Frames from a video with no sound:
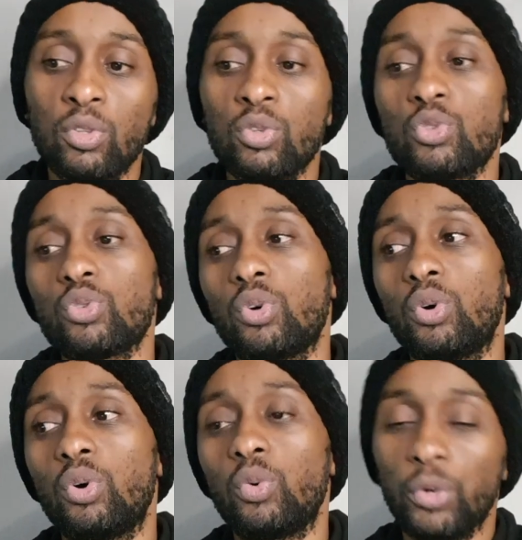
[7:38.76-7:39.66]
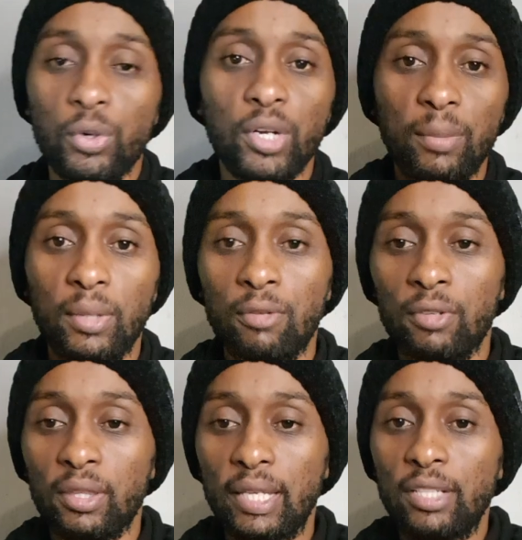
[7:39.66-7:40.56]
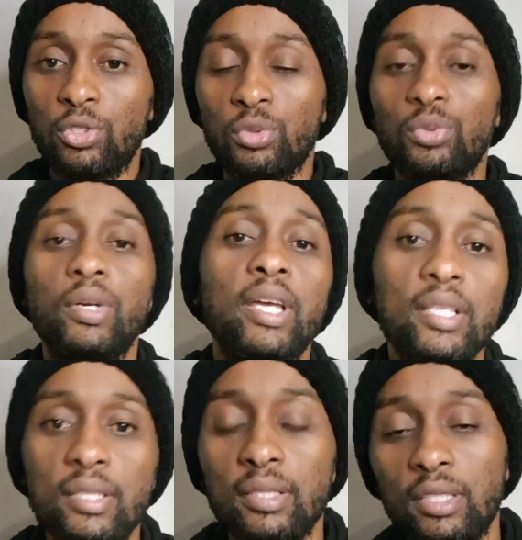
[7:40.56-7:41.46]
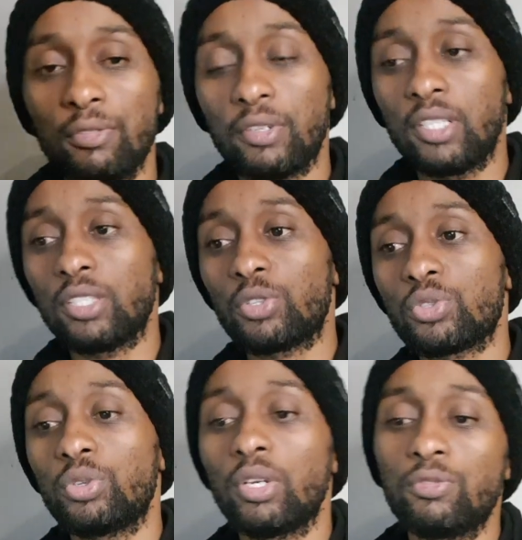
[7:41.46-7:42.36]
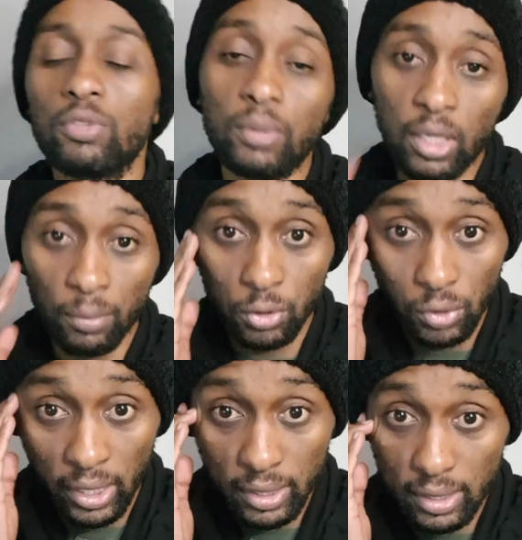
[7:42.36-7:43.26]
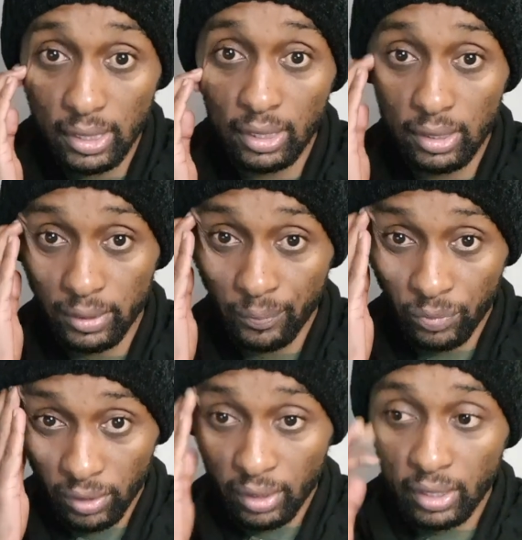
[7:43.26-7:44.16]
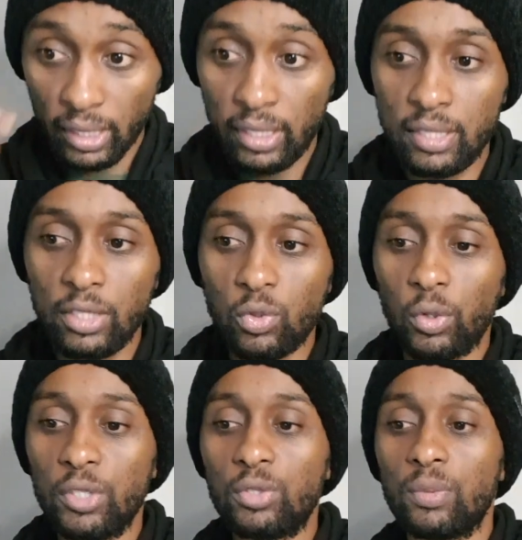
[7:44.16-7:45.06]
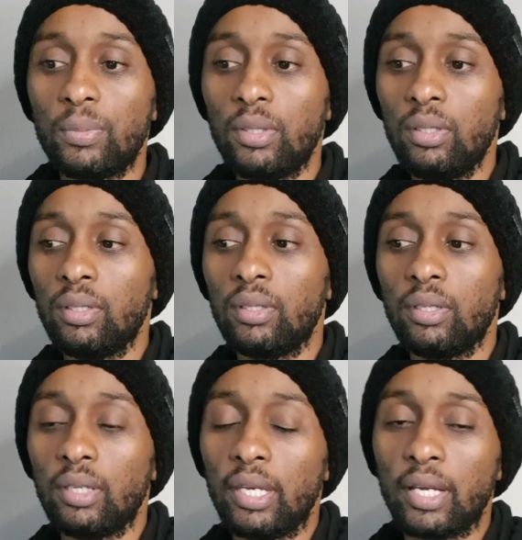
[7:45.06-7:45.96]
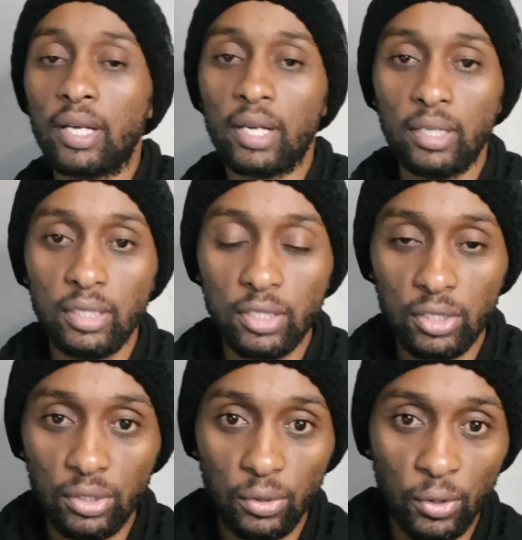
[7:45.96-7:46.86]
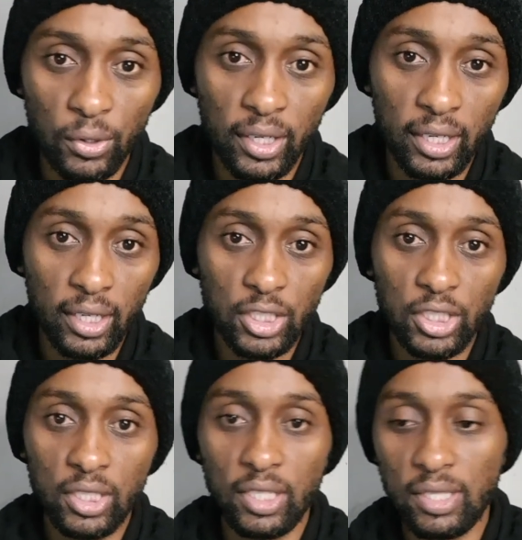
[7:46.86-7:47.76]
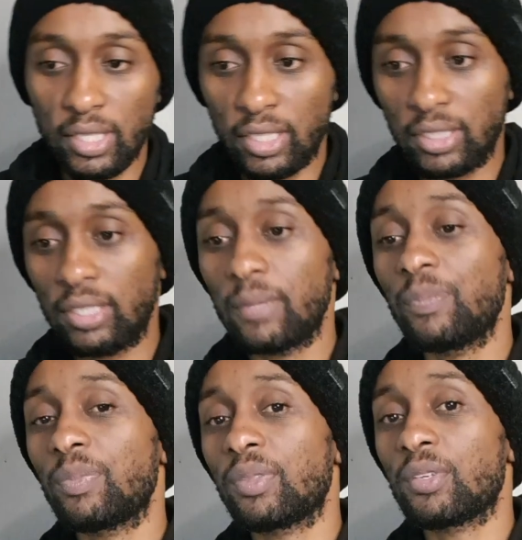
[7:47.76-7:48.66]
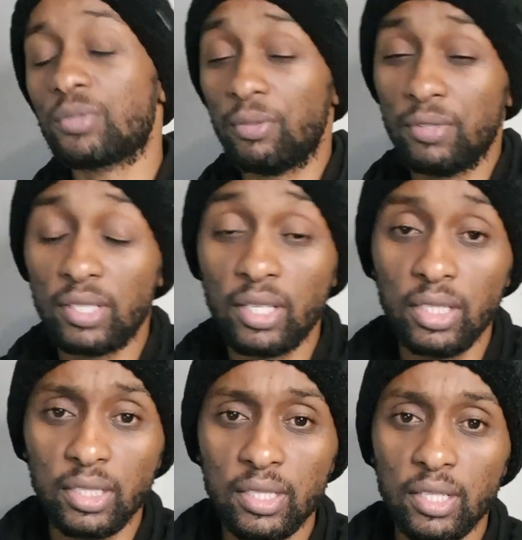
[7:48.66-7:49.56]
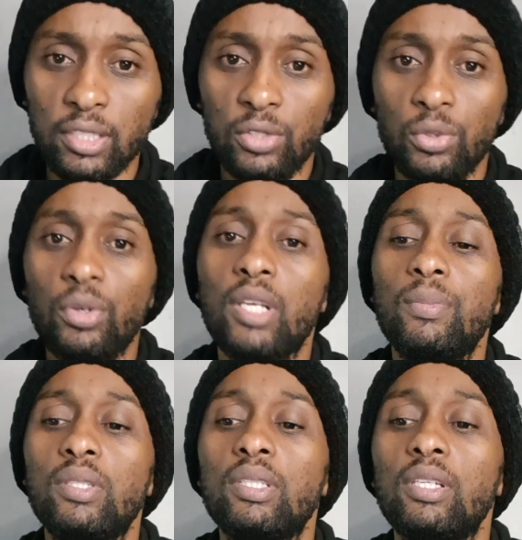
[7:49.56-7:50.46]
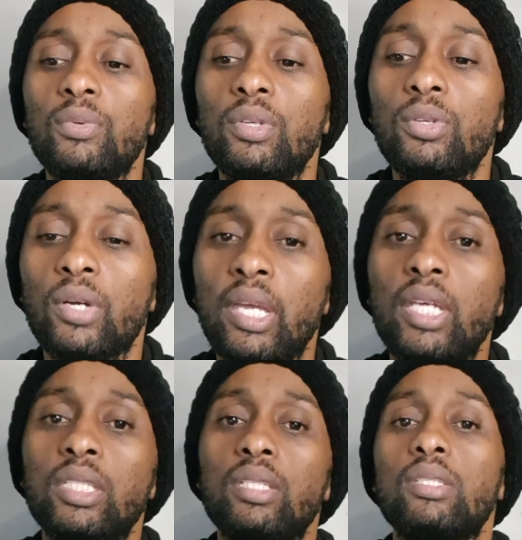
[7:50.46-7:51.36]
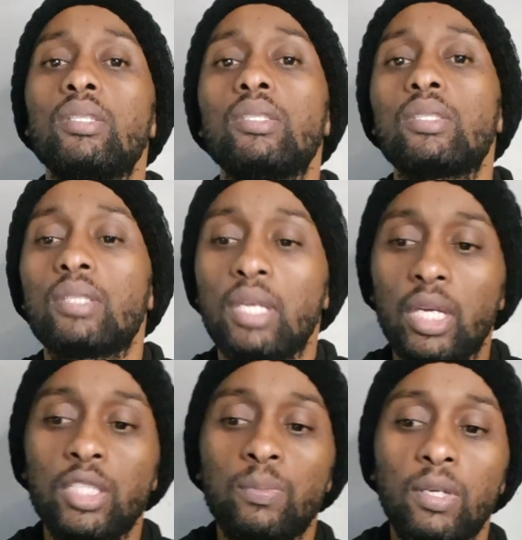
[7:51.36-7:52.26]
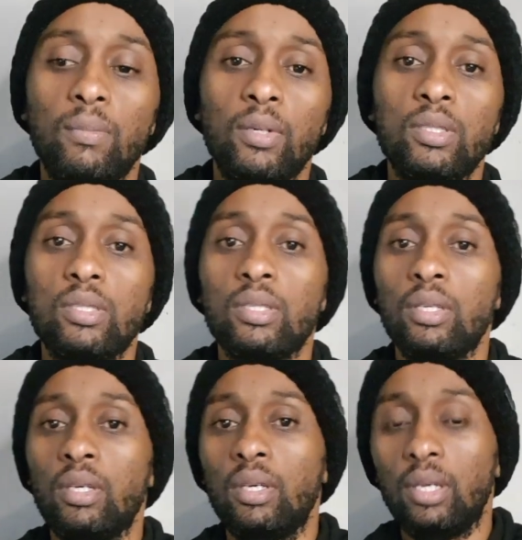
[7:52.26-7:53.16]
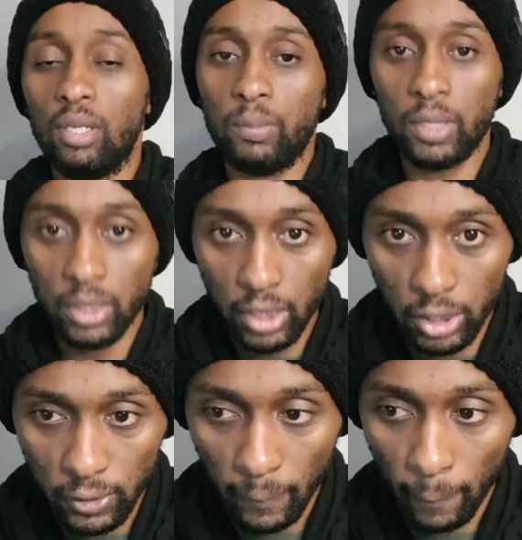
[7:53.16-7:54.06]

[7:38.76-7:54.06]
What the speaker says: So we're gonna be having that too as differential. So you have to be able to understand, is it going to be a credit or a cash transaction? So if it's a cash transaction, you're gonna be dealing with your cash receipts, cash payments, and petty cash,